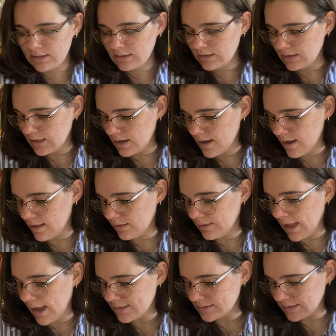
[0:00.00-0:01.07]
The
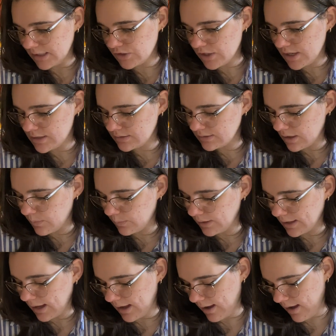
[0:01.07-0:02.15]
last keychains that we
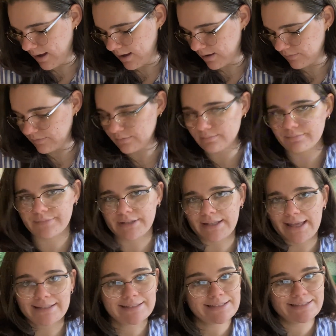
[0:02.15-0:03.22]
have, the
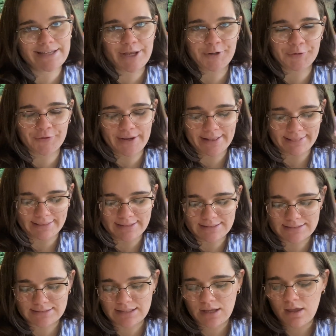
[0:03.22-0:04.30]
last container at
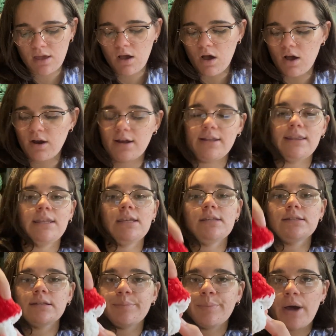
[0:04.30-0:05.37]
least, are these
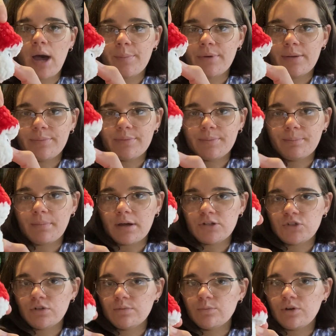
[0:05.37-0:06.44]
pop-up
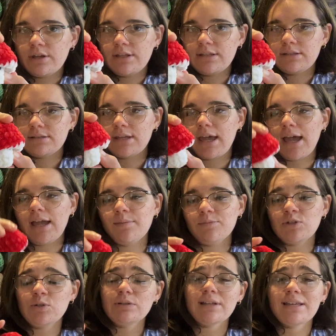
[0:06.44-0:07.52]
mushroom ones. I'm
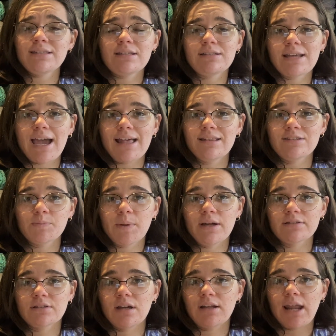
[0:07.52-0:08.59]
too lazy to add the
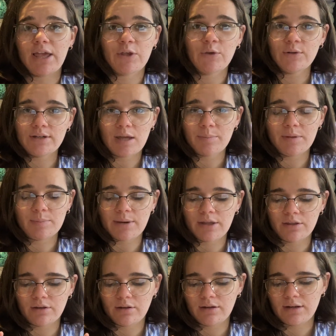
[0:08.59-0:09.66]
spots on. I could not be
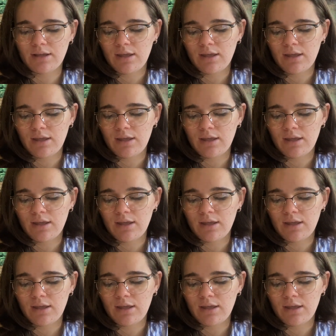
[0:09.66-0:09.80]
bothered.